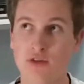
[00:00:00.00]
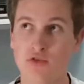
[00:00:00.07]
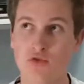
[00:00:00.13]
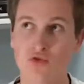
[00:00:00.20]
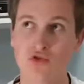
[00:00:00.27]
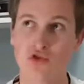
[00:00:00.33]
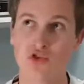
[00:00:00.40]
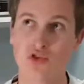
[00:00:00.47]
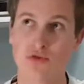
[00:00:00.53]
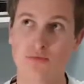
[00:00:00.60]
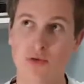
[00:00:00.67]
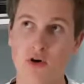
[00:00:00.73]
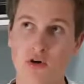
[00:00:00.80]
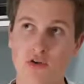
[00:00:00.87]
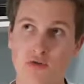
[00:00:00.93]
You should
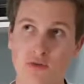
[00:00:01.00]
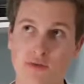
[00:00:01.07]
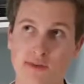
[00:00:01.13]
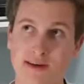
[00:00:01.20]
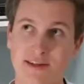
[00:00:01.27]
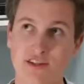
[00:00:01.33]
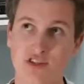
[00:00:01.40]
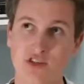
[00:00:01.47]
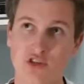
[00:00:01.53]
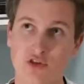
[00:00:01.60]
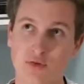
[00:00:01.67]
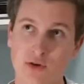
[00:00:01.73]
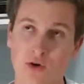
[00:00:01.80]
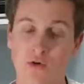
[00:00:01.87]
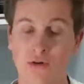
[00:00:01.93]
poke it with a
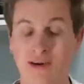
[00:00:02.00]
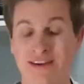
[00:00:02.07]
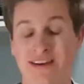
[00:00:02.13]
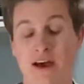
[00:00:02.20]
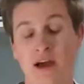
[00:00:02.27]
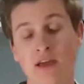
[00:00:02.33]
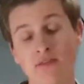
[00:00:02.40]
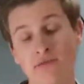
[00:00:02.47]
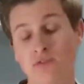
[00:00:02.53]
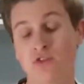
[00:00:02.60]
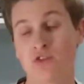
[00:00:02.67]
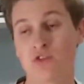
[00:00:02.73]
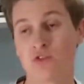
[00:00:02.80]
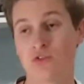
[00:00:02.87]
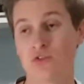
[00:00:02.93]
skewer or a knife
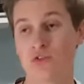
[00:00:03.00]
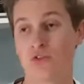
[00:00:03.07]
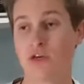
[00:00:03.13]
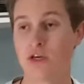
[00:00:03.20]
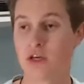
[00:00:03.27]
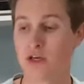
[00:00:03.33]
to